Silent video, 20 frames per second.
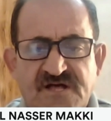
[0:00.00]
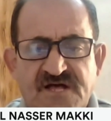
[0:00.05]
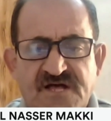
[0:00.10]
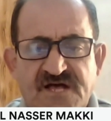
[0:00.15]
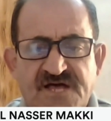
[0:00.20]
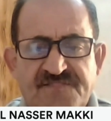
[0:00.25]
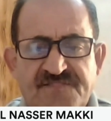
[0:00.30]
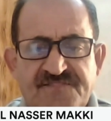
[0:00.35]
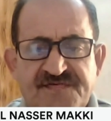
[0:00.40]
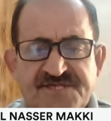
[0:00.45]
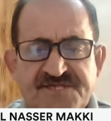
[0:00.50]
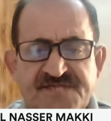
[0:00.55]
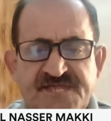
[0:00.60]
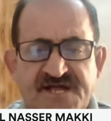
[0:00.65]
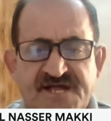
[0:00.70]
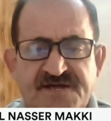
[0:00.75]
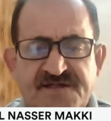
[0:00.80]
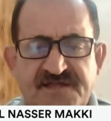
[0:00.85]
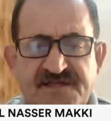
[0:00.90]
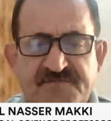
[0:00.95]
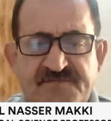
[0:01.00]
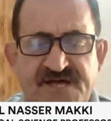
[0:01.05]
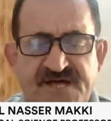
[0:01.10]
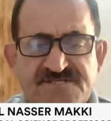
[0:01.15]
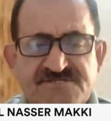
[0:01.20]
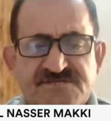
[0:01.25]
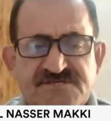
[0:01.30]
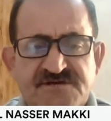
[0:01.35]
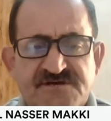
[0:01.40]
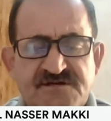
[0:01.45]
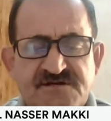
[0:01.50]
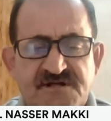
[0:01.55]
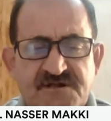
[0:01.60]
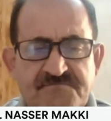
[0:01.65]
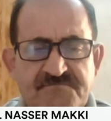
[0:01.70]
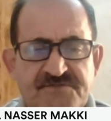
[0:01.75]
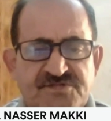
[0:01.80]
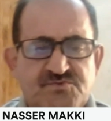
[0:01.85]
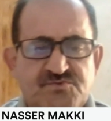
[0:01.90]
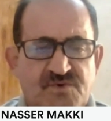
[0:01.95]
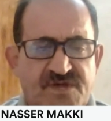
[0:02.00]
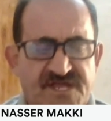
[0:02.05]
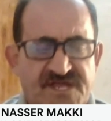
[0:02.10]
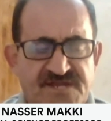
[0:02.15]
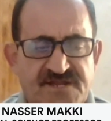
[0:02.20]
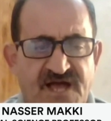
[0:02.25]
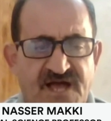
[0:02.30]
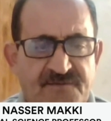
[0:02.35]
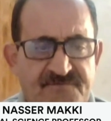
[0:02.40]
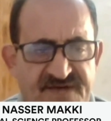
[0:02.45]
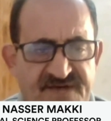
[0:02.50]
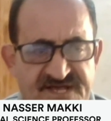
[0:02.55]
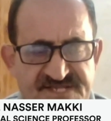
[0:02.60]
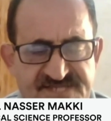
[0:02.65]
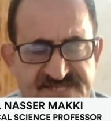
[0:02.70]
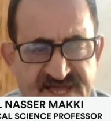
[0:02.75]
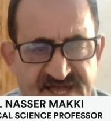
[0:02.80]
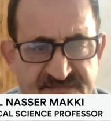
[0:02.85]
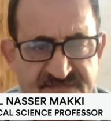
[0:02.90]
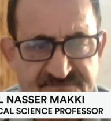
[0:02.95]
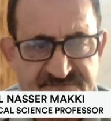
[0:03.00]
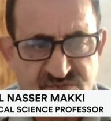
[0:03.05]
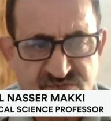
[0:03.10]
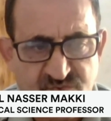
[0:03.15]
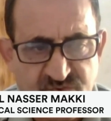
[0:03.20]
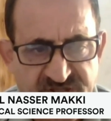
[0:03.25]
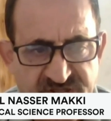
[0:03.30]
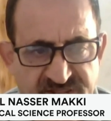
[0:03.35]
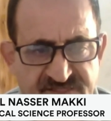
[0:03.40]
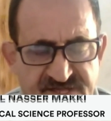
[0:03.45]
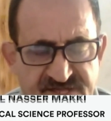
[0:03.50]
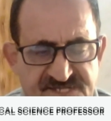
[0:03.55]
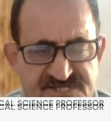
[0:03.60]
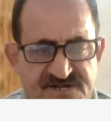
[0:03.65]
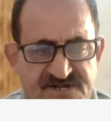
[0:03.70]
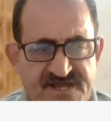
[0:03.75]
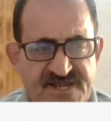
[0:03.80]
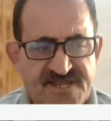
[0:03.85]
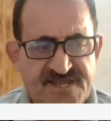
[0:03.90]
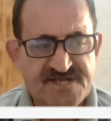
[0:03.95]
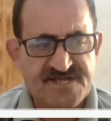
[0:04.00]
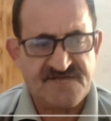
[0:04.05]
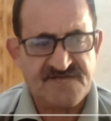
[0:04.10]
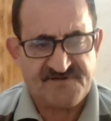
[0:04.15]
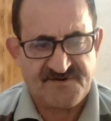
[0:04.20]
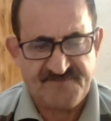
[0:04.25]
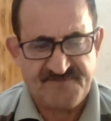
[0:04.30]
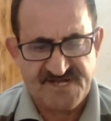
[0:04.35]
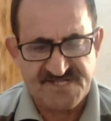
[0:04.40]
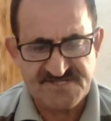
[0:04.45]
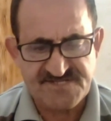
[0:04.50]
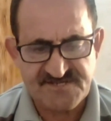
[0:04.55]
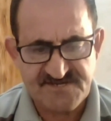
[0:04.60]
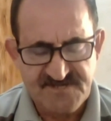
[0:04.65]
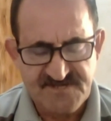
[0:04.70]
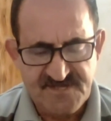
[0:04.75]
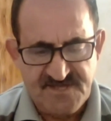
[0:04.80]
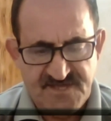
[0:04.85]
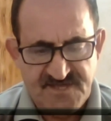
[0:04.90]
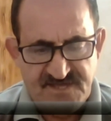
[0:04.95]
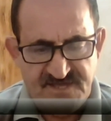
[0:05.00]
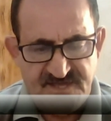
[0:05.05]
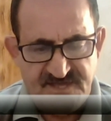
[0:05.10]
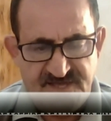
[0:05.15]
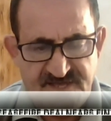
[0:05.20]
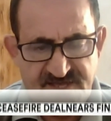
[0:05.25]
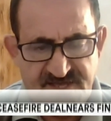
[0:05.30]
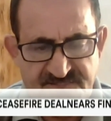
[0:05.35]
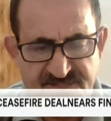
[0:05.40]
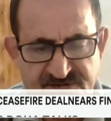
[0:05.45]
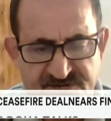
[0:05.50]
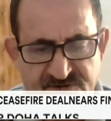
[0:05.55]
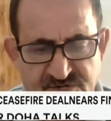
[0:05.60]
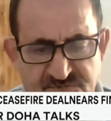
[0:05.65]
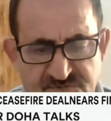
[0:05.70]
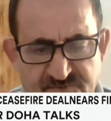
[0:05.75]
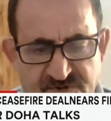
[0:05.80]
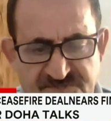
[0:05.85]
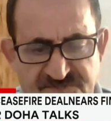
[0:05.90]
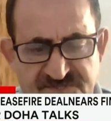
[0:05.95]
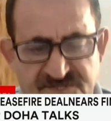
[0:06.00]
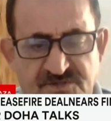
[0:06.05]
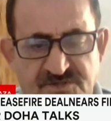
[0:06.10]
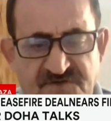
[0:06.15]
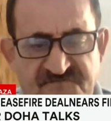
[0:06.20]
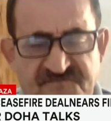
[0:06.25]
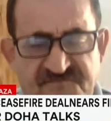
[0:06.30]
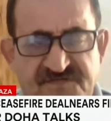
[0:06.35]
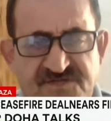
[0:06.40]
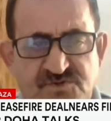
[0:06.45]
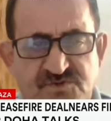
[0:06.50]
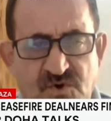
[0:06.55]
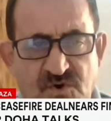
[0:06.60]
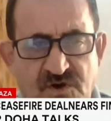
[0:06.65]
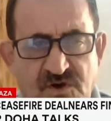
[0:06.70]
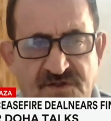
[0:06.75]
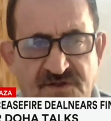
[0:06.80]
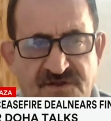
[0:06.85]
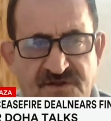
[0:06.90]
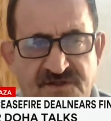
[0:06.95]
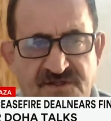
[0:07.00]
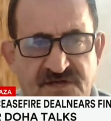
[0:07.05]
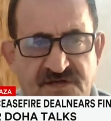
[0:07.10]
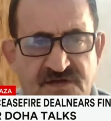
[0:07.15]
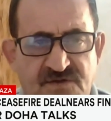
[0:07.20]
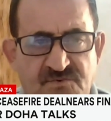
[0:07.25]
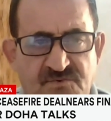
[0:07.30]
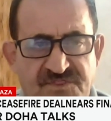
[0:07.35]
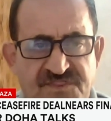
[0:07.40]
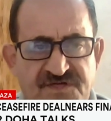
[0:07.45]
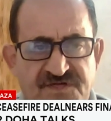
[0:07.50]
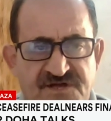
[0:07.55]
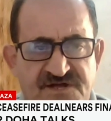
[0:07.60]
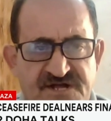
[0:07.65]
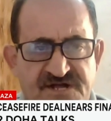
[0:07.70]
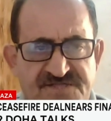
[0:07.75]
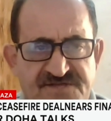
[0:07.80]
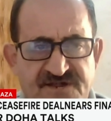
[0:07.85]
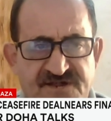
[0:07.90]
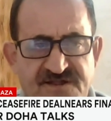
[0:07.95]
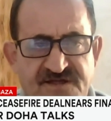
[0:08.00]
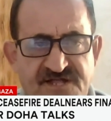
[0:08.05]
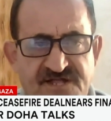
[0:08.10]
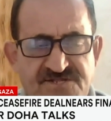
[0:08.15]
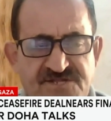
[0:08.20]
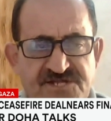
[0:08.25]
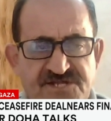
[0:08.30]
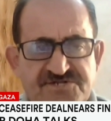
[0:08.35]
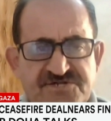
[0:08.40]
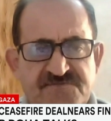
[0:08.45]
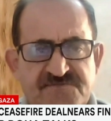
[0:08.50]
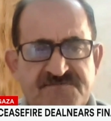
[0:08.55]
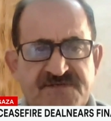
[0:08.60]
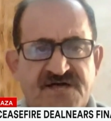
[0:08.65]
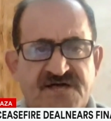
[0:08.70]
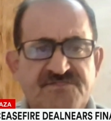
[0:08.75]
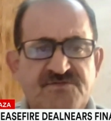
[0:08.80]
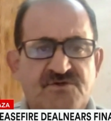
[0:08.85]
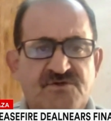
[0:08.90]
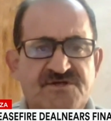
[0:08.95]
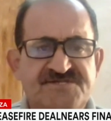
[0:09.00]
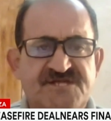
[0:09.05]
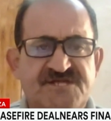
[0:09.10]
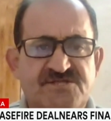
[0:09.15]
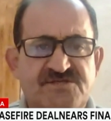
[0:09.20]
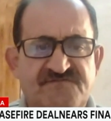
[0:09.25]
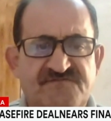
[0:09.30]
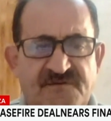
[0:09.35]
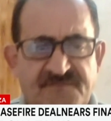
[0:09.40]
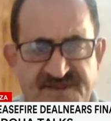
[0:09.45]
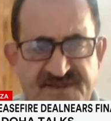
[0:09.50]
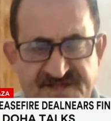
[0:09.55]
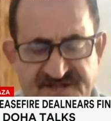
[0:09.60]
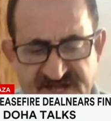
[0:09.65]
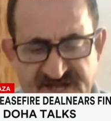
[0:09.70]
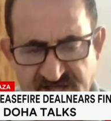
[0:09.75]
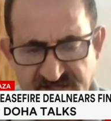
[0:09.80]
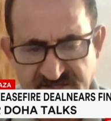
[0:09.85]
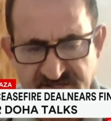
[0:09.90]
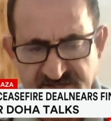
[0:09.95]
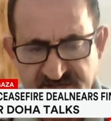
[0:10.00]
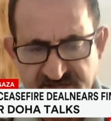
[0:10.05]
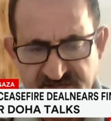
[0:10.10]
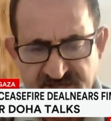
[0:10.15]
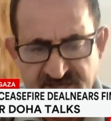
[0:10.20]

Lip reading: and this agreement between Hamas and between the Israeli government and the correspondent of the and with the Qatar and Egypt and the United States of America.